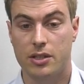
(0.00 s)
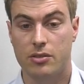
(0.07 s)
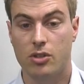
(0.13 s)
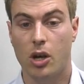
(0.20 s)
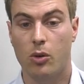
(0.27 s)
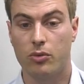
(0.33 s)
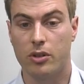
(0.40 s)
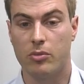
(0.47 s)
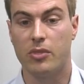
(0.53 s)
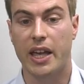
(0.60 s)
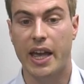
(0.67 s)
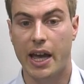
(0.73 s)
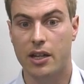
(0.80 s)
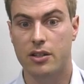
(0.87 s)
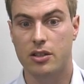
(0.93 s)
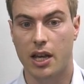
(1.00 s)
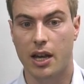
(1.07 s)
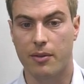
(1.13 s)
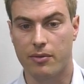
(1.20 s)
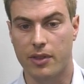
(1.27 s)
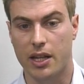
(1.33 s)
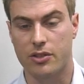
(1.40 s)
told them they had to
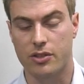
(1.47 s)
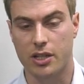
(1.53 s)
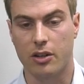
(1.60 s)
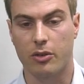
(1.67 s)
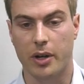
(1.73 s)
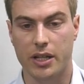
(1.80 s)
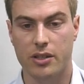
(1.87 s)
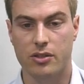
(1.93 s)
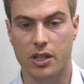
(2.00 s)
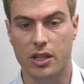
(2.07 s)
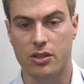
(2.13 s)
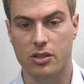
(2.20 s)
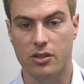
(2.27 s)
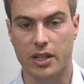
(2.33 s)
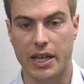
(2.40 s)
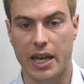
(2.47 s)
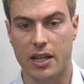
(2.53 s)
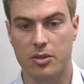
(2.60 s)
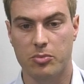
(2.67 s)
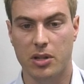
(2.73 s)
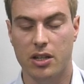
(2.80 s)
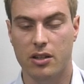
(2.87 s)
have that 086 at the
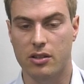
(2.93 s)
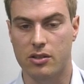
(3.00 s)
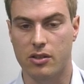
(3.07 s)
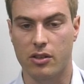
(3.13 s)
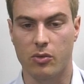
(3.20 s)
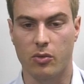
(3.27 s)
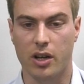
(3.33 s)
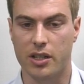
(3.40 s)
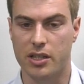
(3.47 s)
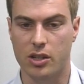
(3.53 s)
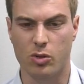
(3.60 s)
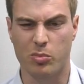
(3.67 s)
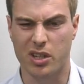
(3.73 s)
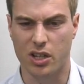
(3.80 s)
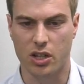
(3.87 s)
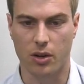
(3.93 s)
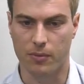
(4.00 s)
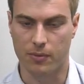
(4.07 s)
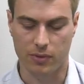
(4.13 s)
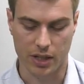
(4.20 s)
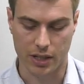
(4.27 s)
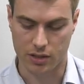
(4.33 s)
end because otherwise it would be a
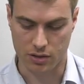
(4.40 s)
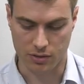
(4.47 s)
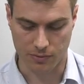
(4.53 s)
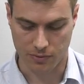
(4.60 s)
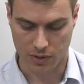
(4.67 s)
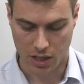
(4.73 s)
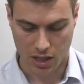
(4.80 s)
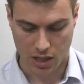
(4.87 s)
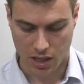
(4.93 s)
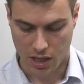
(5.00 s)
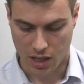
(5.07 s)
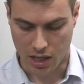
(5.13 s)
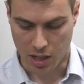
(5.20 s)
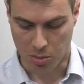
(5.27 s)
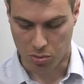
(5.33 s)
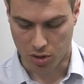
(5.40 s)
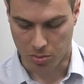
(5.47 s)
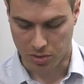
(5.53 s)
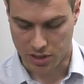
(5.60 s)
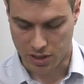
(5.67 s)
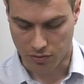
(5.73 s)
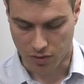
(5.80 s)
conflict of
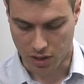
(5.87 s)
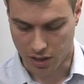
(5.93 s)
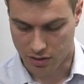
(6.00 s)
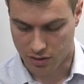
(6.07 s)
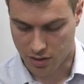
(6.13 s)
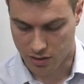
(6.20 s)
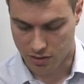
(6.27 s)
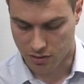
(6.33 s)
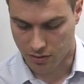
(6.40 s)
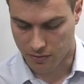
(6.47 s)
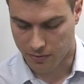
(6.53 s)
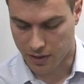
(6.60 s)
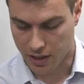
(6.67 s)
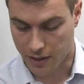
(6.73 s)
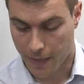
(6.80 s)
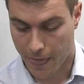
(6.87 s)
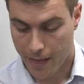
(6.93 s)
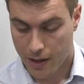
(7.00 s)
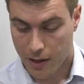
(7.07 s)
property rights, that sort of thing.